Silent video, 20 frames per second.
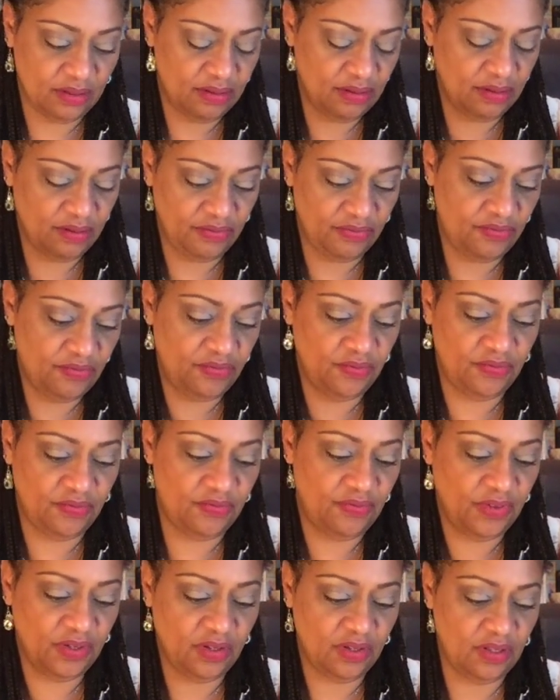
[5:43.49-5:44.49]
You
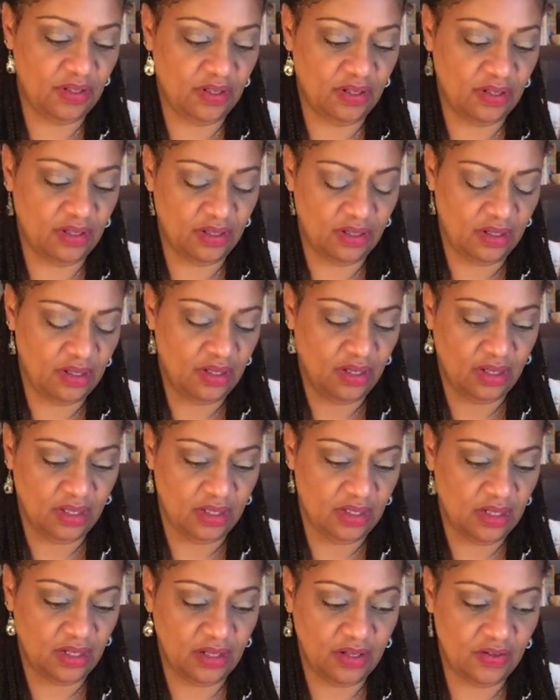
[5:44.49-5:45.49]
feel the
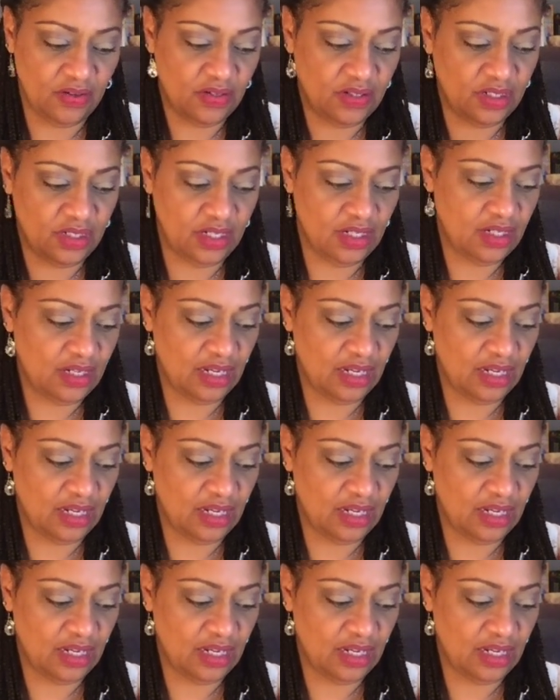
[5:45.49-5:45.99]
energy,